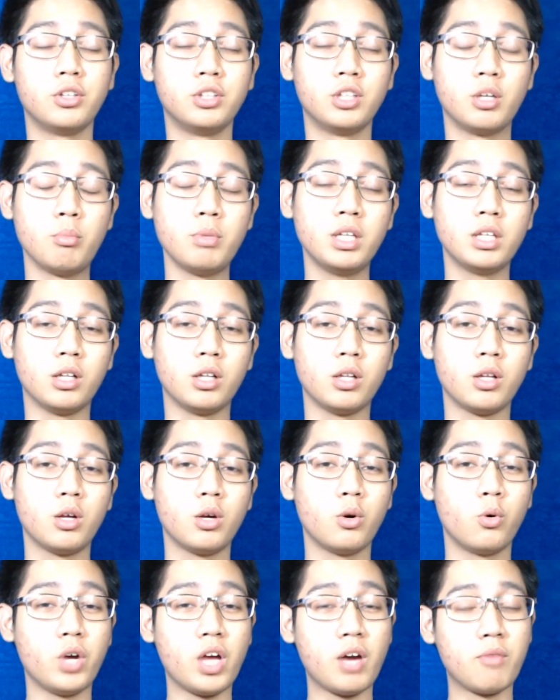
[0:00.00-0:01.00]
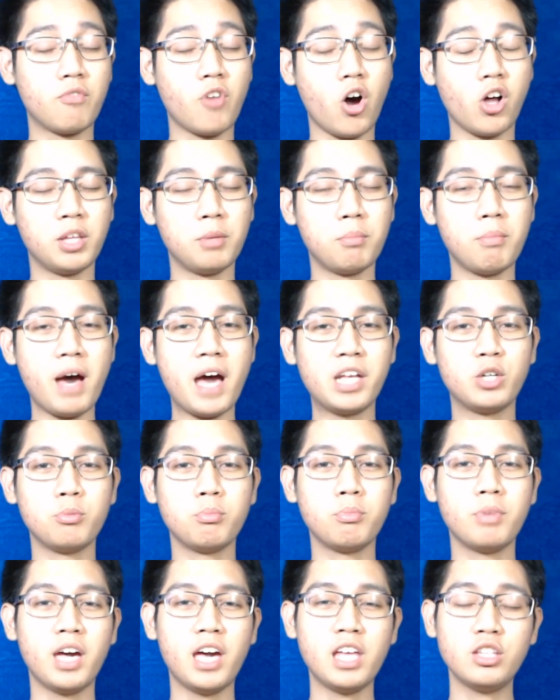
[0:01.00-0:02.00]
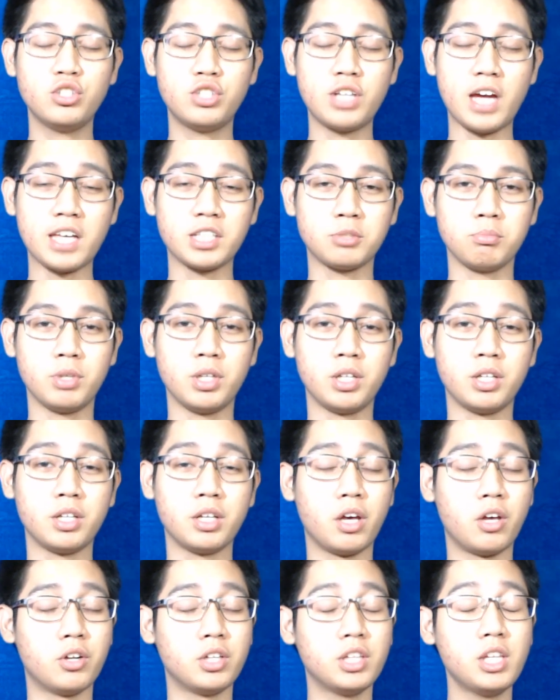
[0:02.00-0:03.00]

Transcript: In the middle, we have olibanum and jasmine.